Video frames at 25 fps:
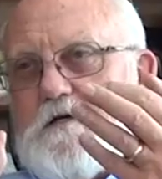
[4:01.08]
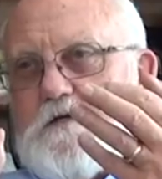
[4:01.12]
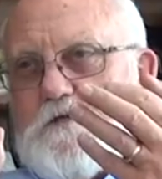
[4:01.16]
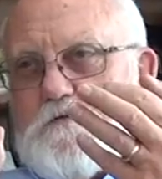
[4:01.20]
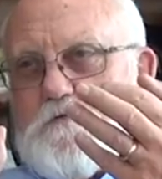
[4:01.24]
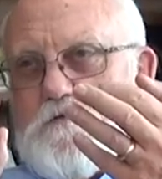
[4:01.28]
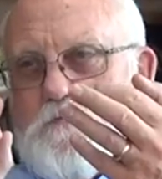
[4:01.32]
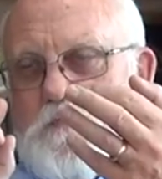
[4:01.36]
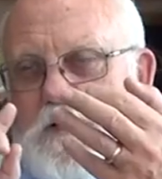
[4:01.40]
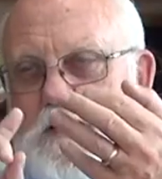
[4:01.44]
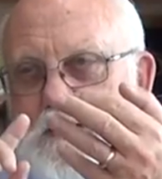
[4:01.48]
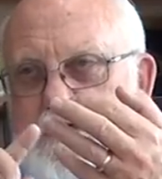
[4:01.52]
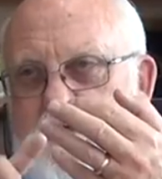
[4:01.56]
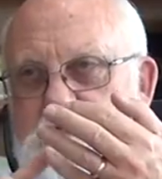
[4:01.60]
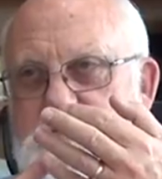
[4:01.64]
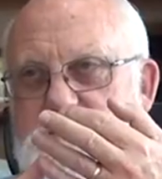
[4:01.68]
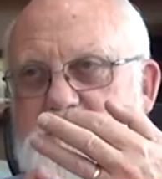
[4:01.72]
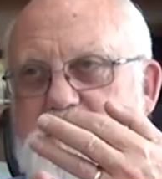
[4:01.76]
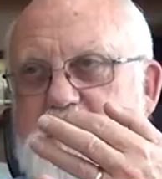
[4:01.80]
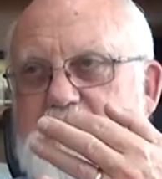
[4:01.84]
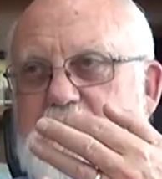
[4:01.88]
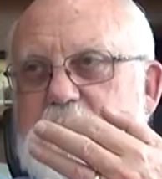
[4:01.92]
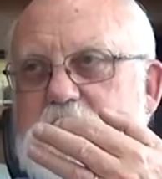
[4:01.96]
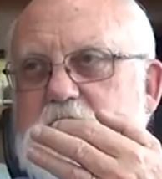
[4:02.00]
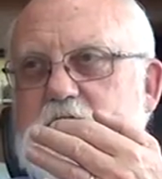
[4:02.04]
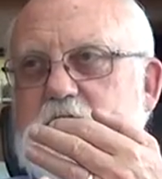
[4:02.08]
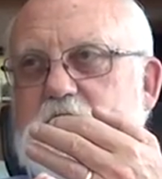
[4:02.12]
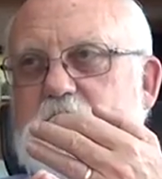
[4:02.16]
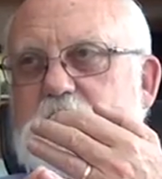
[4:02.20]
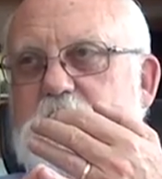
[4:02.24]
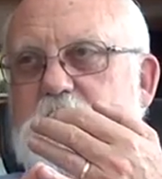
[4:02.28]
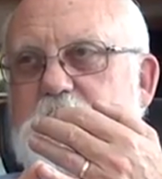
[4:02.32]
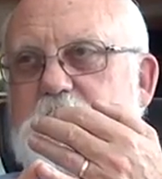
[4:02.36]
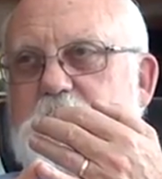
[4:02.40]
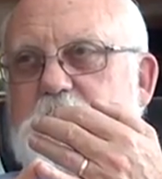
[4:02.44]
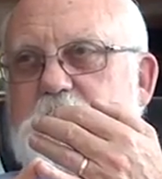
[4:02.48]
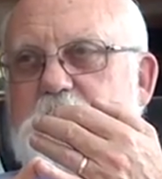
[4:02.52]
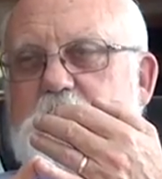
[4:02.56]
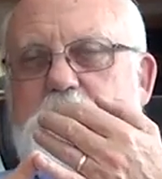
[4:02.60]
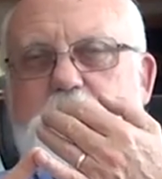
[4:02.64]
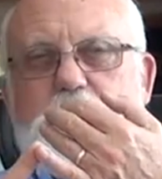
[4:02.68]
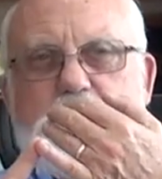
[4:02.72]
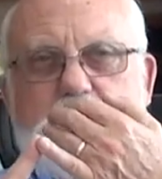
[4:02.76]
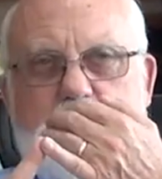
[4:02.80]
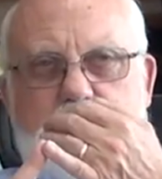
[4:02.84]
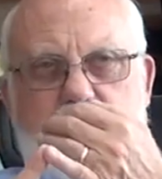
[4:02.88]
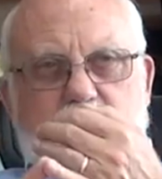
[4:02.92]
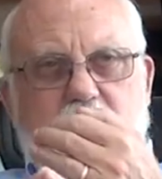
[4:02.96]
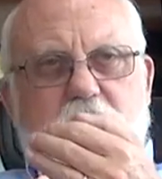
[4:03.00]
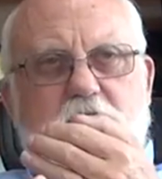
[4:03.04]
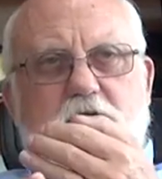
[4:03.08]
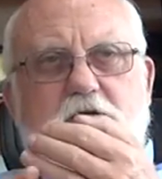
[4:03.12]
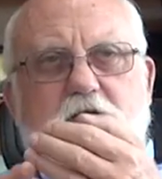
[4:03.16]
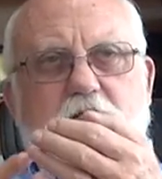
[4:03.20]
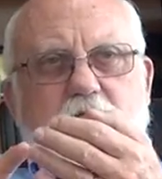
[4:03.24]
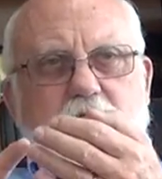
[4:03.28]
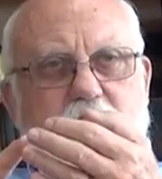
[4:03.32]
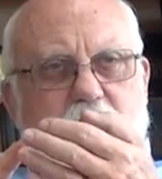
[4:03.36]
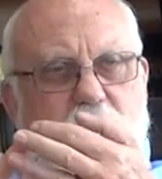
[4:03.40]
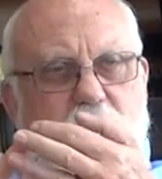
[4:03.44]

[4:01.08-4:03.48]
tremendous sense of community and